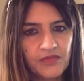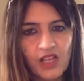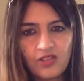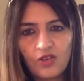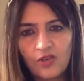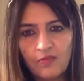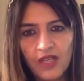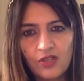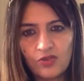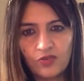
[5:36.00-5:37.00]
I also got a
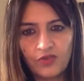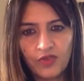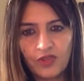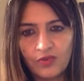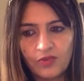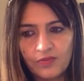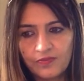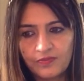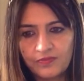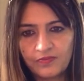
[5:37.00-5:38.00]
May, June for you.
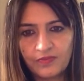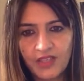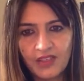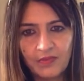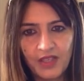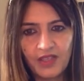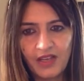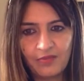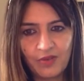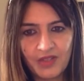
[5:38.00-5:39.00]
I think my
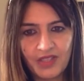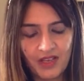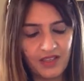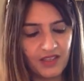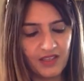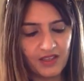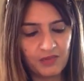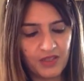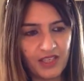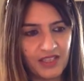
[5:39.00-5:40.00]
laptop has started heating
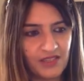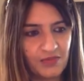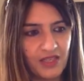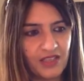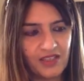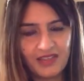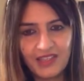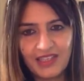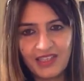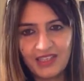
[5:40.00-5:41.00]
up again. It's making that
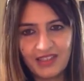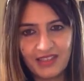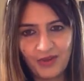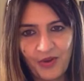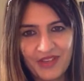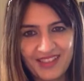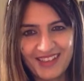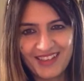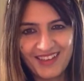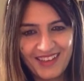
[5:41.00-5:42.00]
silly hissing noise.